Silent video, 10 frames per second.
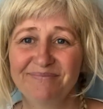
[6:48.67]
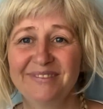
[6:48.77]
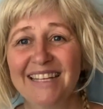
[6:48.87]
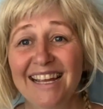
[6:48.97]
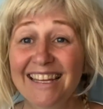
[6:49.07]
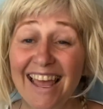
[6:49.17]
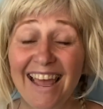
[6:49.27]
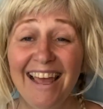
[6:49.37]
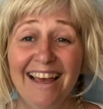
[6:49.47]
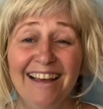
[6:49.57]
take
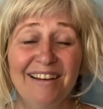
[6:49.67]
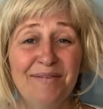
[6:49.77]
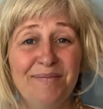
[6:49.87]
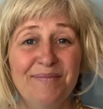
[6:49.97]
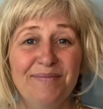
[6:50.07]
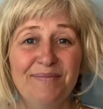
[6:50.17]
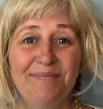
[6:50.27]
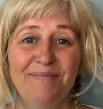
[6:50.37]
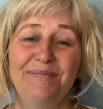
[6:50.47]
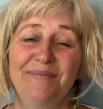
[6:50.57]
care,
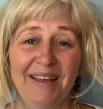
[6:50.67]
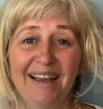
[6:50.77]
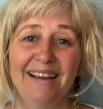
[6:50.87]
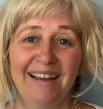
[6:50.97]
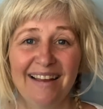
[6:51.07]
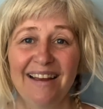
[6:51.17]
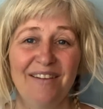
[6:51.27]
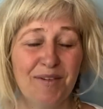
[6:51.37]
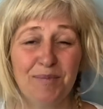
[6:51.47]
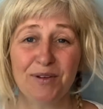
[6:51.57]
yeah, and have
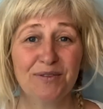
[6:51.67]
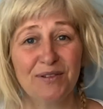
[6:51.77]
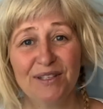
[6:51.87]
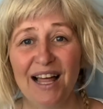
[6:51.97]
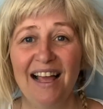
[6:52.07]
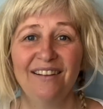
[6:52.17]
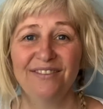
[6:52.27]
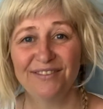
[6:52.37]
a beautiful life.